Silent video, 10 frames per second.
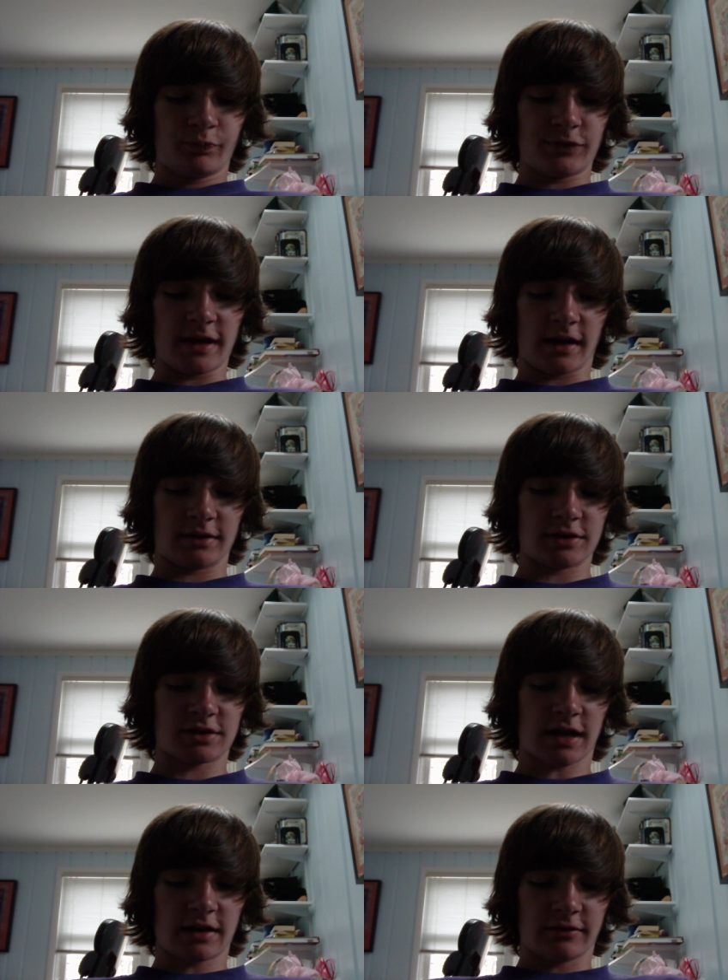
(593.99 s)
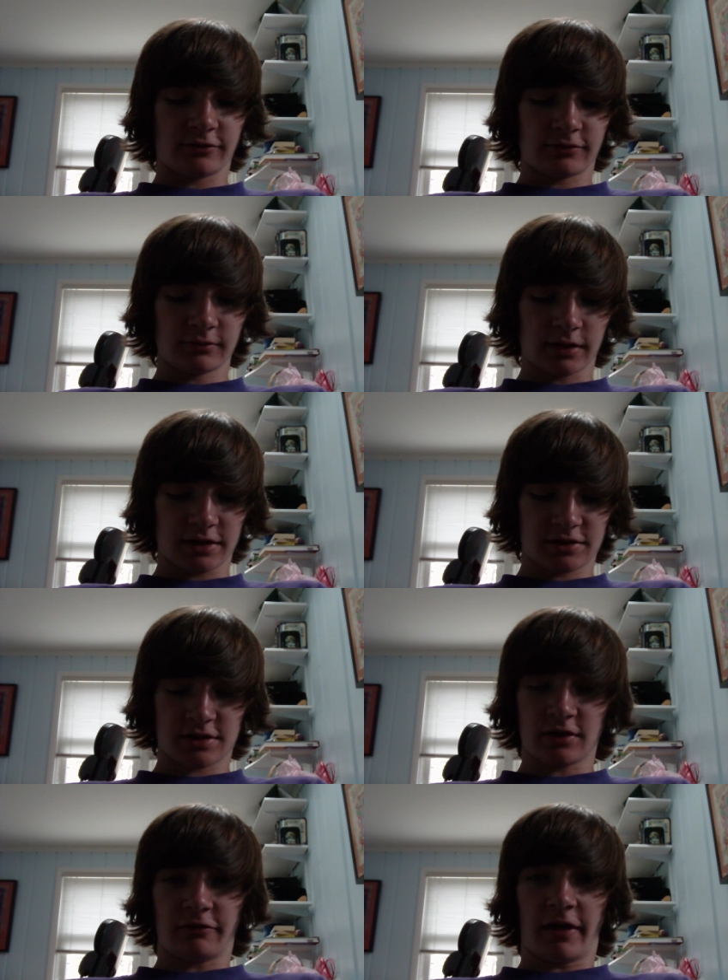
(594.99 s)
yeah, just kind of let
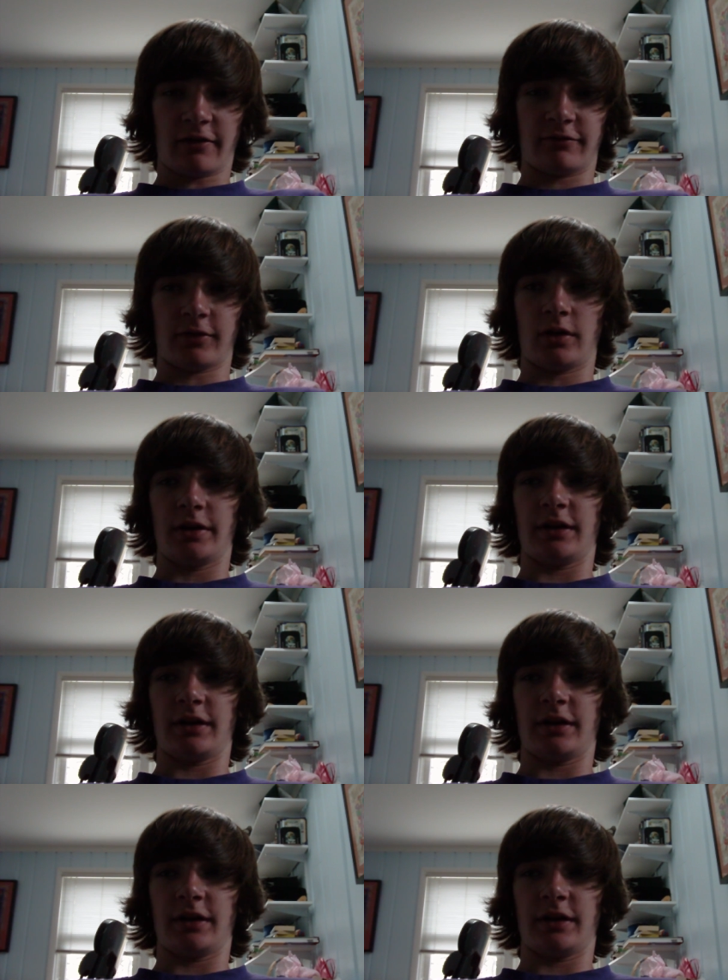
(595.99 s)
yourself have fun.